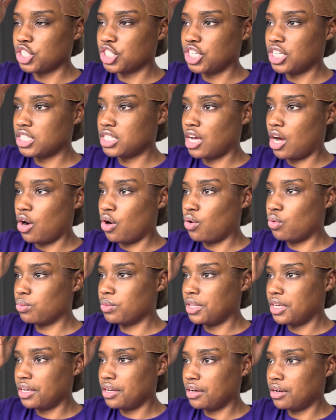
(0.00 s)
told
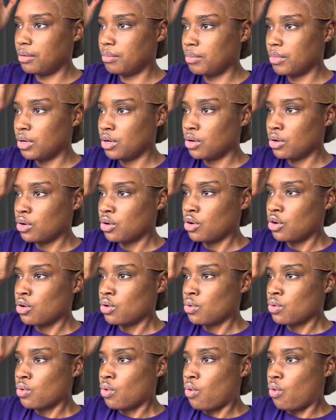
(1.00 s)
them
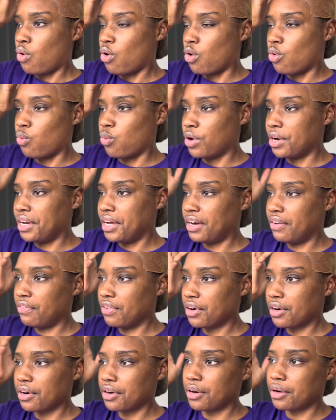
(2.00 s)
or
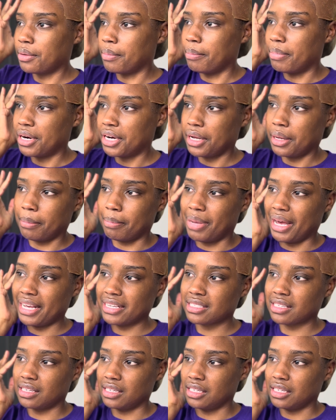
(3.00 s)
whatever, but
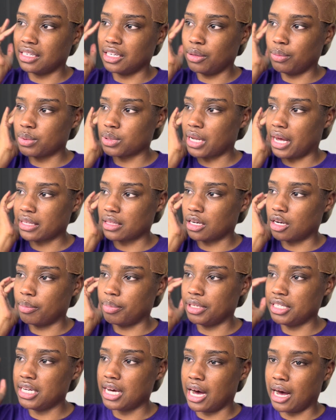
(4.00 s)
basically it was like the
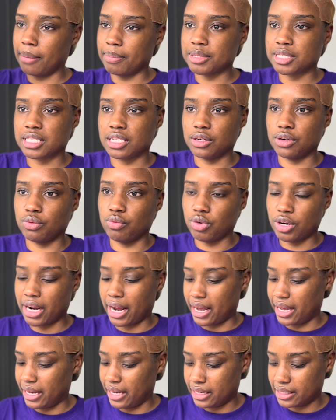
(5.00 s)
complete opposite of what I
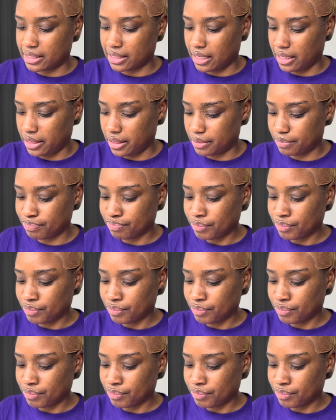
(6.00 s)
had said.